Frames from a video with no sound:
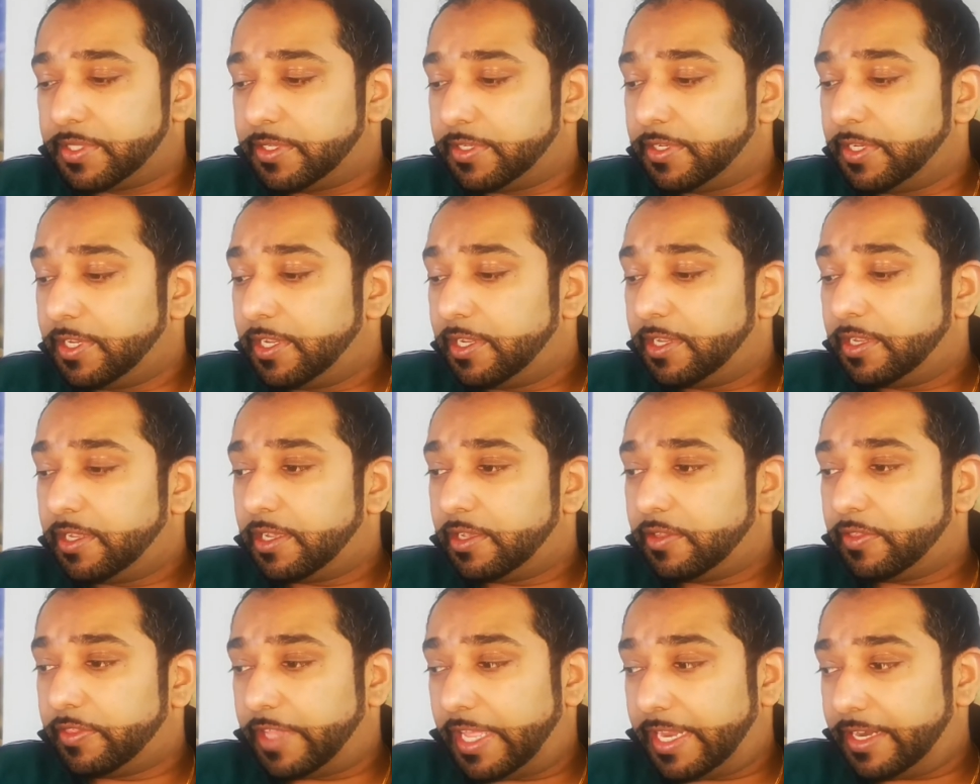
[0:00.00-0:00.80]
And
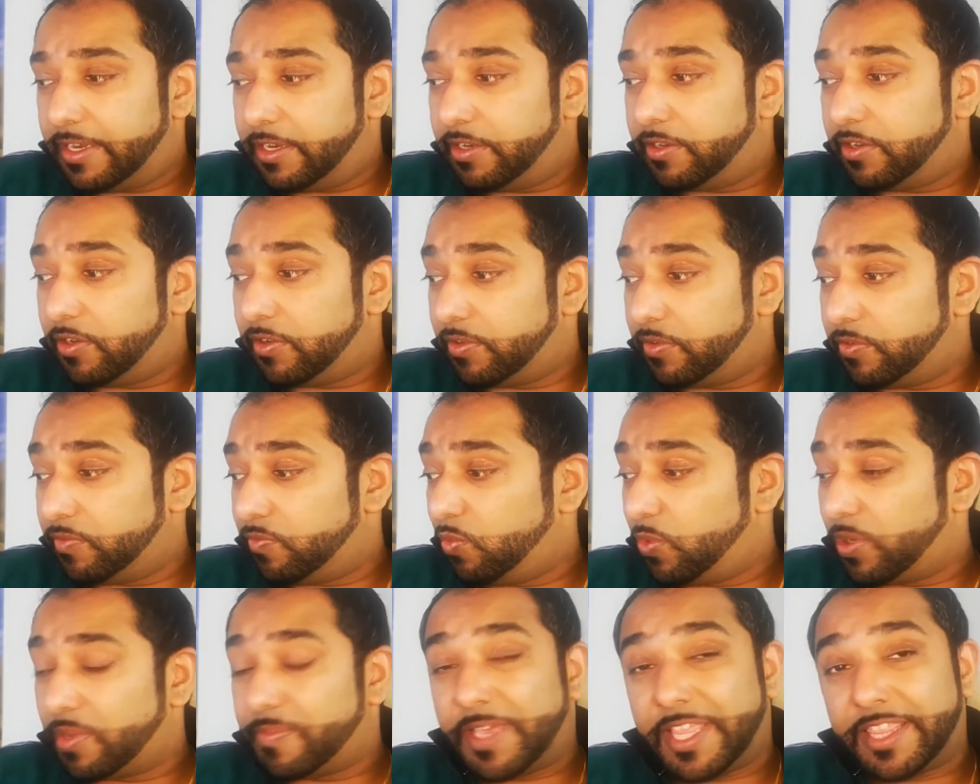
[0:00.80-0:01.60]
then
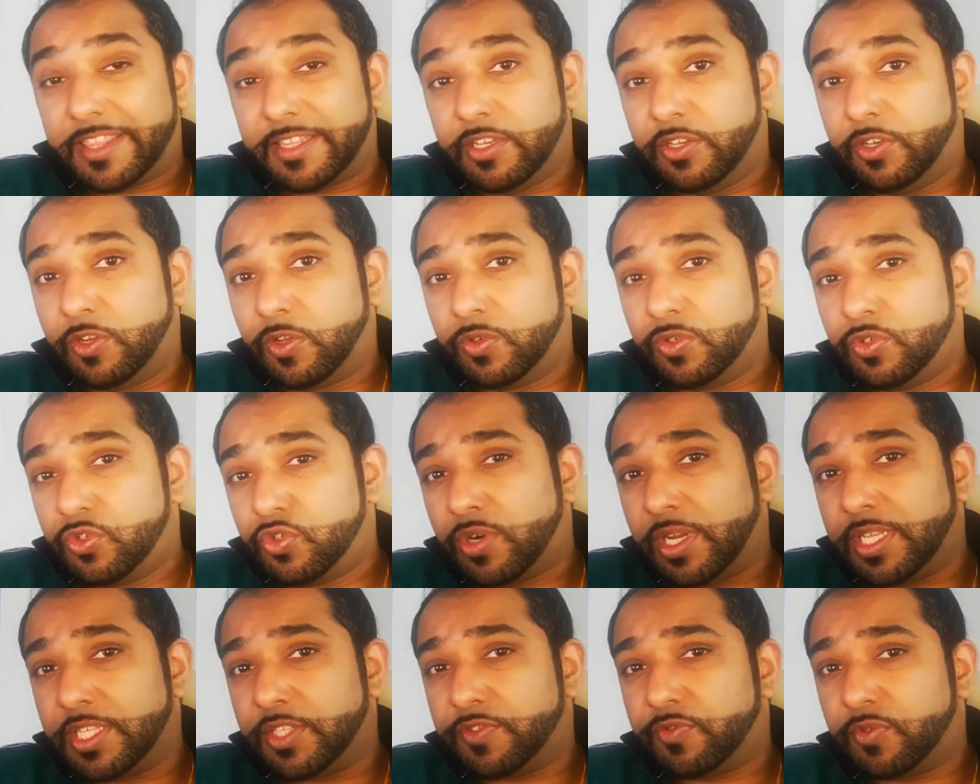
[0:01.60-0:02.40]
what about the
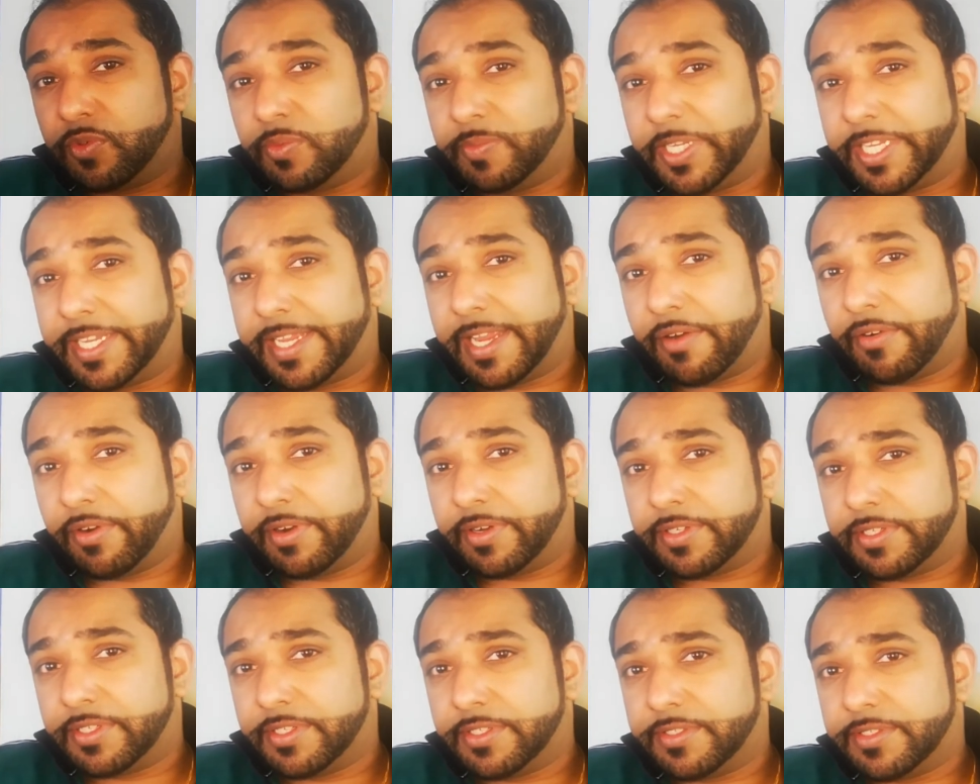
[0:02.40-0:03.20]
non-transforming
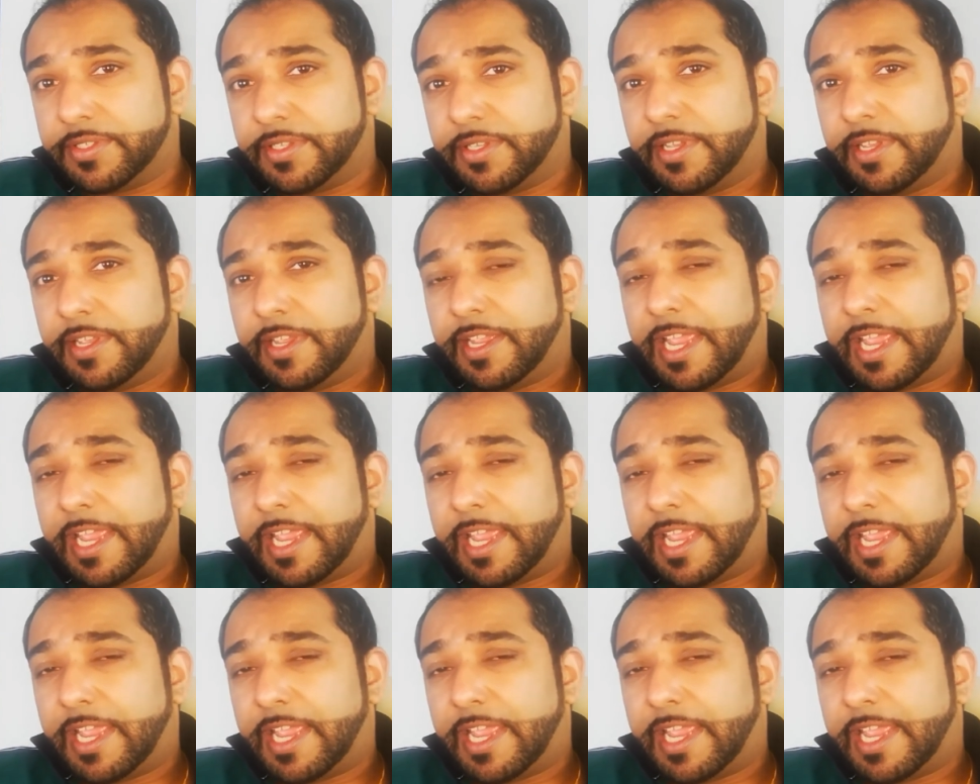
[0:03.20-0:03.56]
characters?